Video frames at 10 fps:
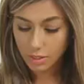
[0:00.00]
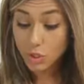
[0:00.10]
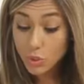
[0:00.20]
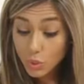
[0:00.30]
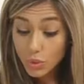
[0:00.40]

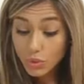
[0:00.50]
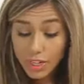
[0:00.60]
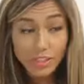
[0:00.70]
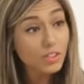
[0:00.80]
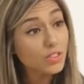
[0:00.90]
You would
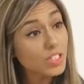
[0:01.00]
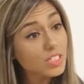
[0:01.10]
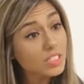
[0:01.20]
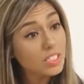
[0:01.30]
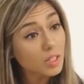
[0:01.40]
rather
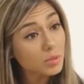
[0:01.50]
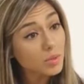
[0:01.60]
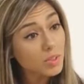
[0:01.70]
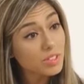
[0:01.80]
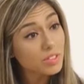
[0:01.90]
drink than tell me
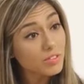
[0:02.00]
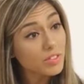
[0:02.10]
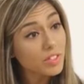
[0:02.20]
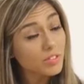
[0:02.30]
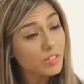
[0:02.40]
one
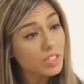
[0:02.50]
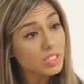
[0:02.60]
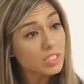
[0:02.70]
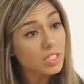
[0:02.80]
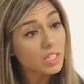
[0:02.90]
of your
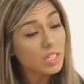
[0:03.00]
friends?